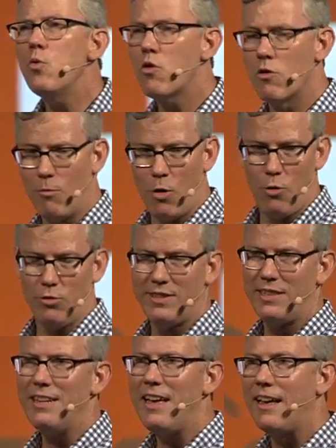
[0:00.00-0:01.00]
wormhole
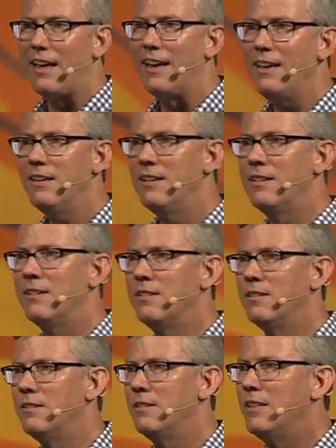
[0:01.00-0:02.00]
today
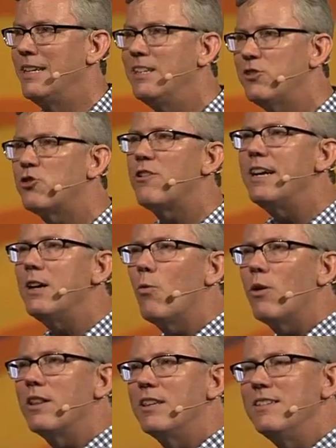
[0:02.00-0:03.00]
is creating
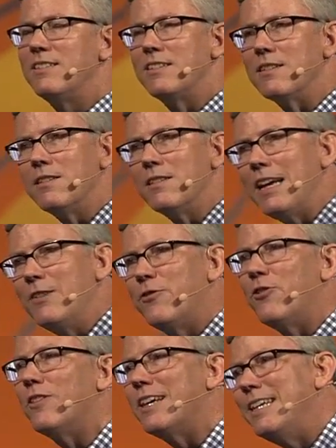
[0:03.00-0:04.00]
one of these
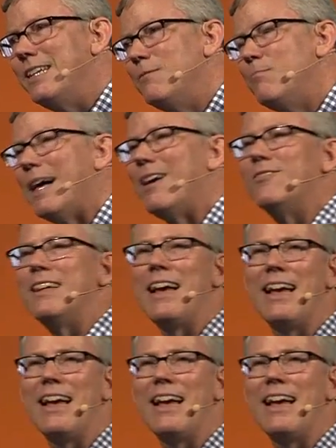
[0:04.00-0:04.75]
delightful inbound